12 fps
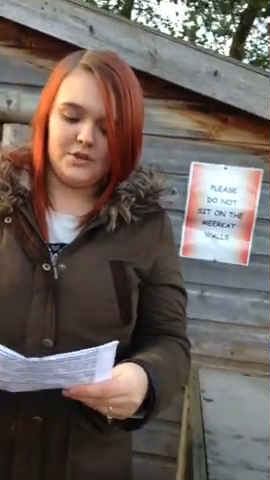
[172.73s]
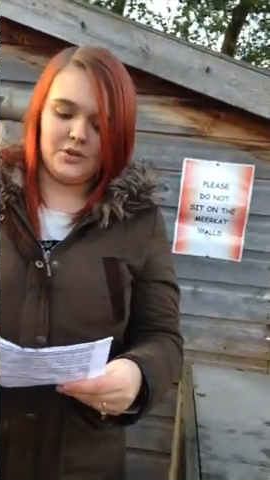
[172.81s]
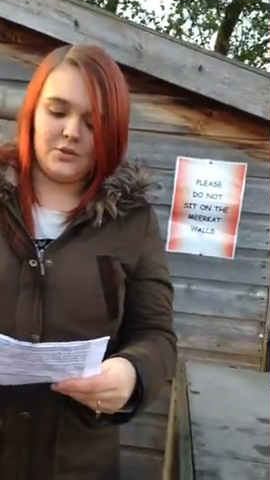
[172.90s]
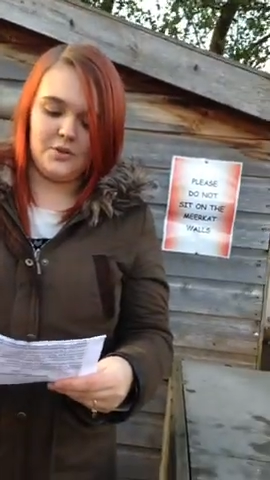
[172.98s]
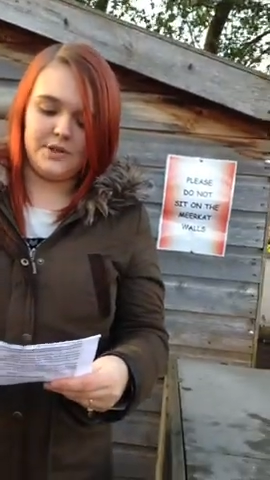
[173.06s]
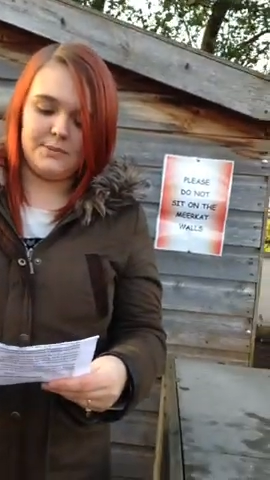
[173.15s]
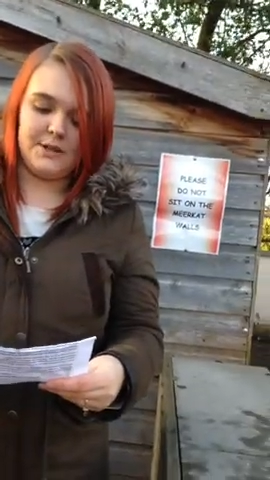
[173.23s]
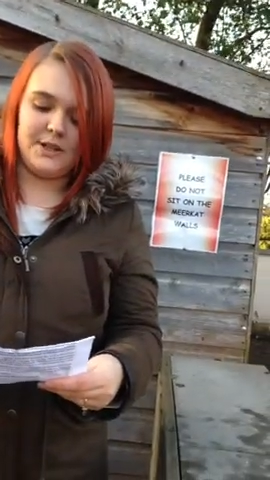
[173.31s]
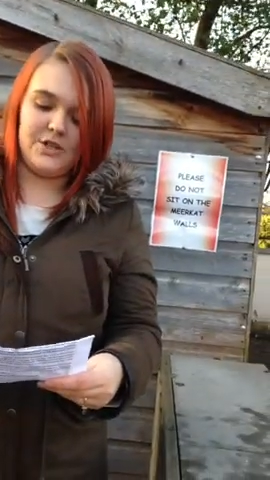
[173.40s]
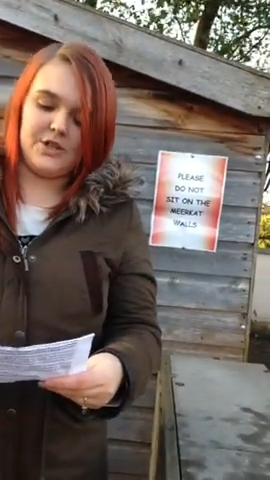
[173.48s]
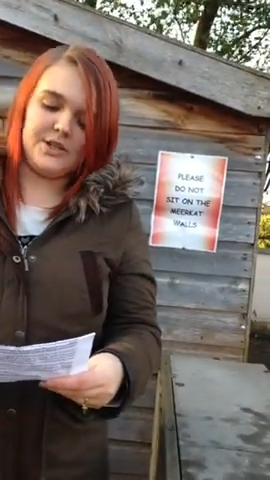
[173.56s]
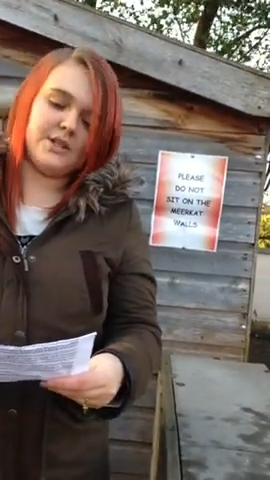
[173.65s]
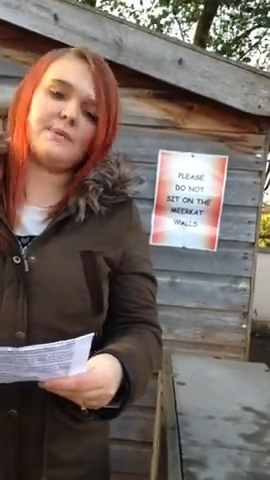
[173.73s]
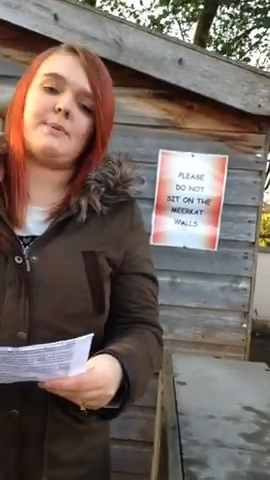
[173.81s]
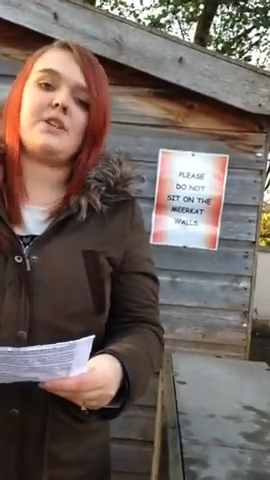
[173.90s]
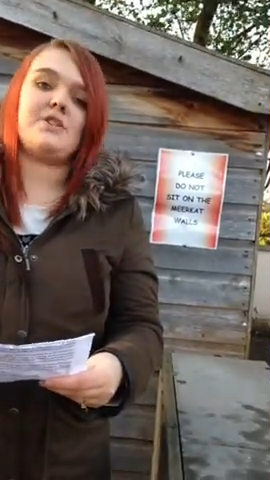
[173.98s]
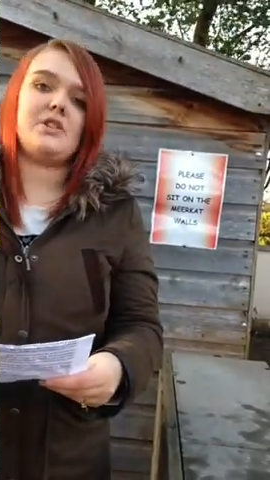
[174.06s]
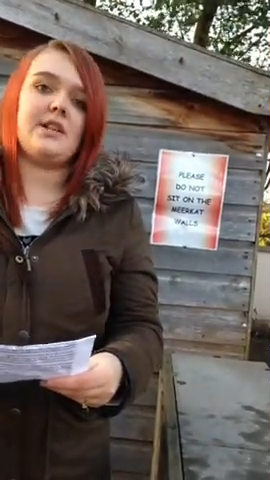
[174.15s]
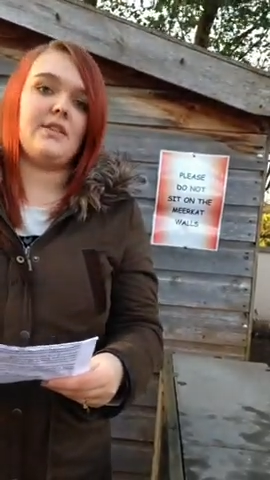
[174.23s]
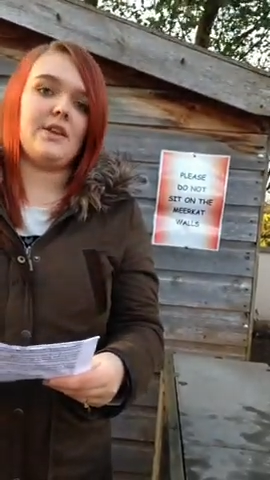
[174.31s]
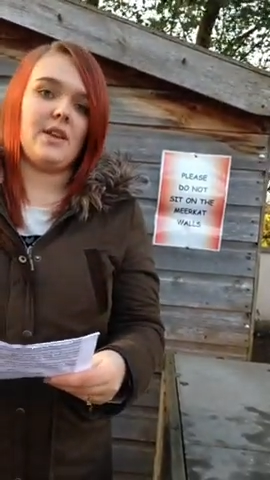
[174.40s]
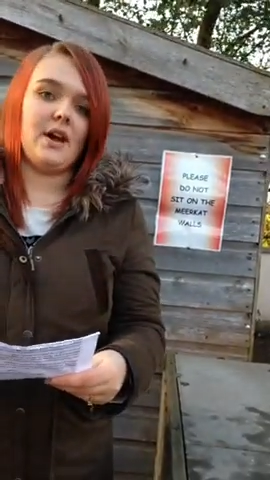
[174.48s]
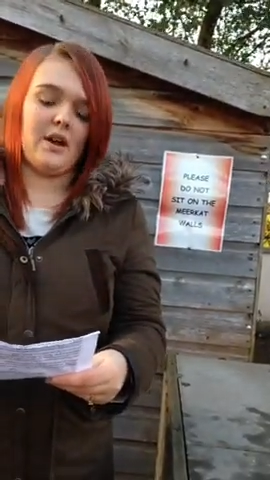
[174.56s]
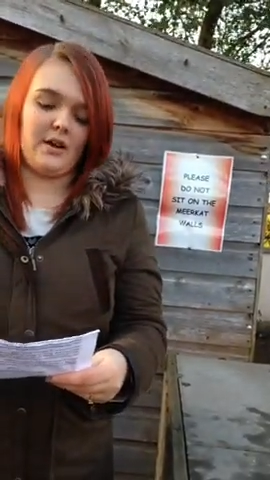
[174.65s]
to the species, especially the
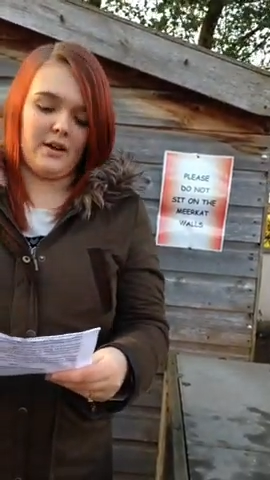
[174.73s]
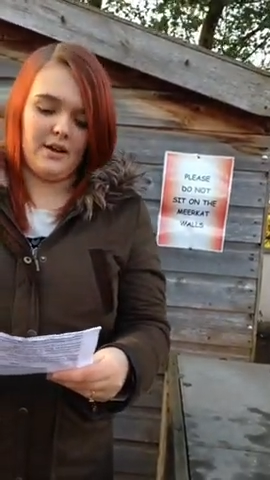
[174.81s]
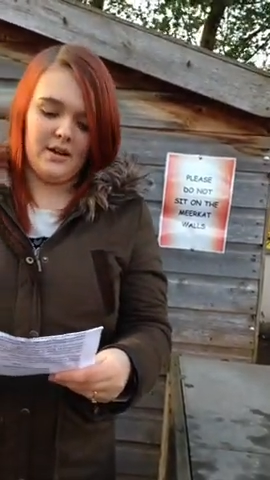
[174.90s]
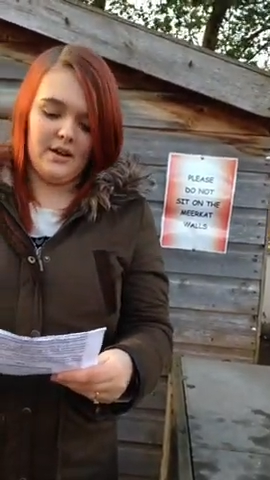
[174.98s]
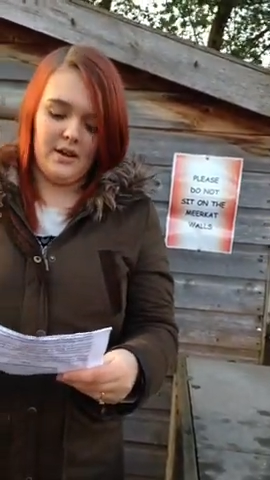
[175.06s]
young.